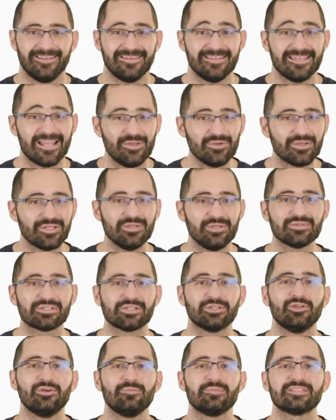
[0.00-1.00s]
Now you can use a
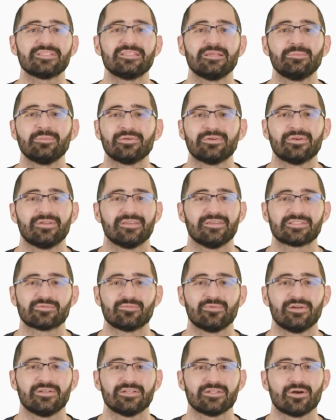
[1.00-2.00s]
loop similar to this
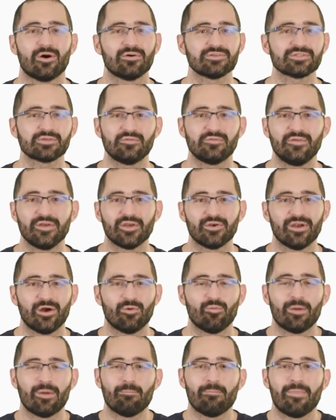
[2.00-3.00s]
one to also figure out
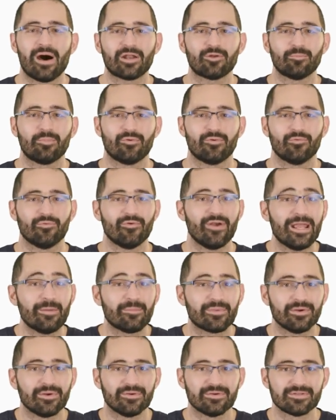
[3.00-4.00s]
what model
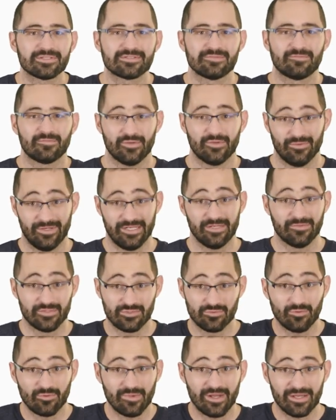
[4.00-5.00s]
parameters for your
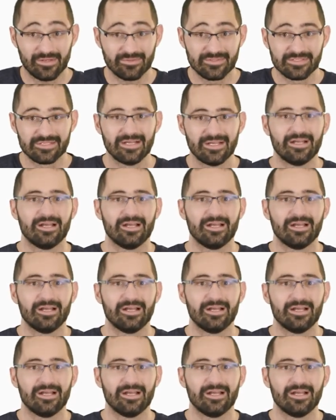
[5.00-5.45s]
individual models,